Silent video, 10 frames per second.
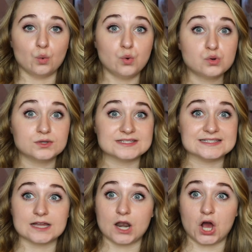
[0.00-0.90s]
Ooh, this
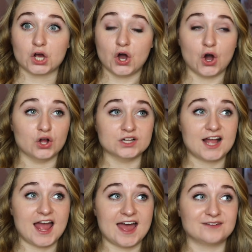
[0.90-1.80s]
is a long haul.
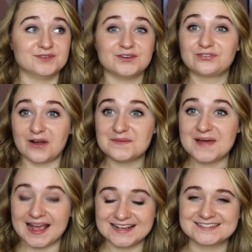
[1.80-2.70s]
Um, from
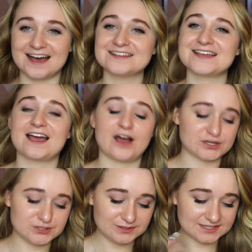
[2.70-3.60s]
ASOS, I
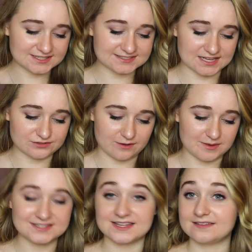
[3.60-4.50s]
got two little accessory
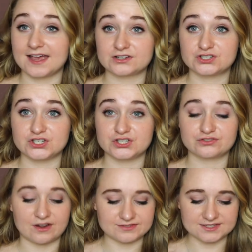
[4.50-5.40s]
bits and they actually just
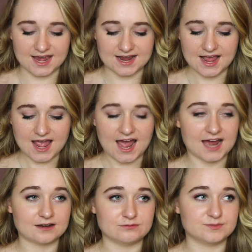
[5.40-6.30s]
arrived today
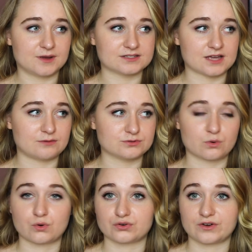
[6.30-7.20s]
and it was because I was
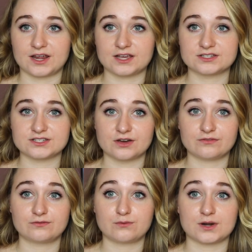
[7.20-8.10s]
ordering
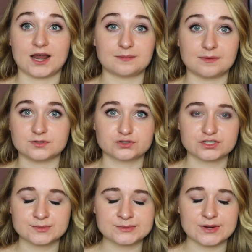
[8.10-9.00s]
stuff for like people's
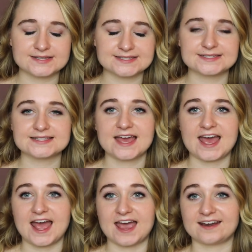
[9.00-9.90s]
Christmas presents
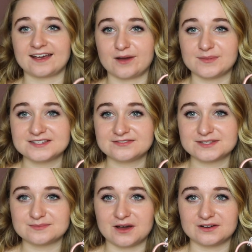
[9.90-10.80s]
and I got myself
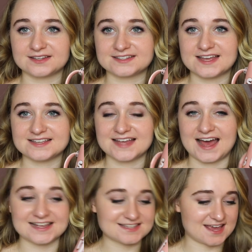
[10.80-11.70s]
this mug that says
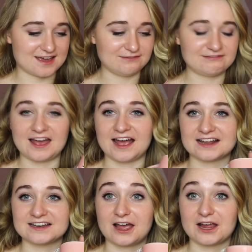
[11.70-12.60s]
as if
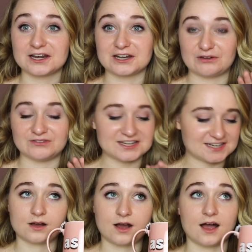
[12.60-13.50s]
and I love
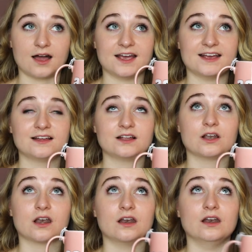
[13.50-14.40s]
it. I
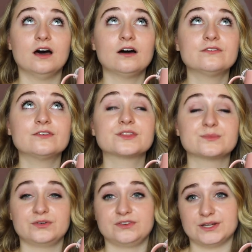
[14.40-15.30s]
love the
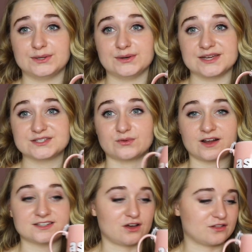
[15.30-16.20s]
movie Clueless, so
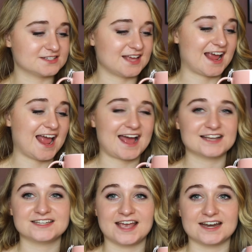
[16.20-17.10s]
when I saw this, I
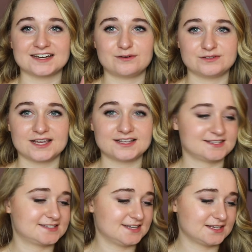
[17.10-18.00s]
had to get it. It was
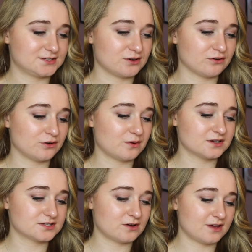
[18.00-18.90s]
like six euro
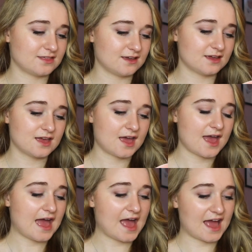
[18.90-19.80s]
or so, I think.
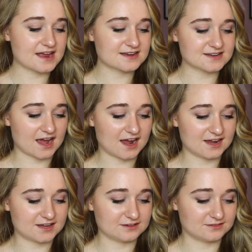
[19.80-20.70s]
And
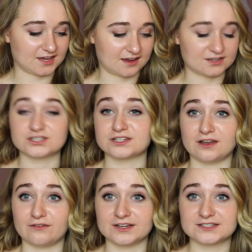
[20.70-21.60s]
I, yeah, I just
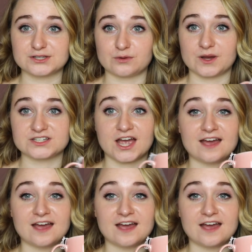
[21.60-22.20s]
love it so much.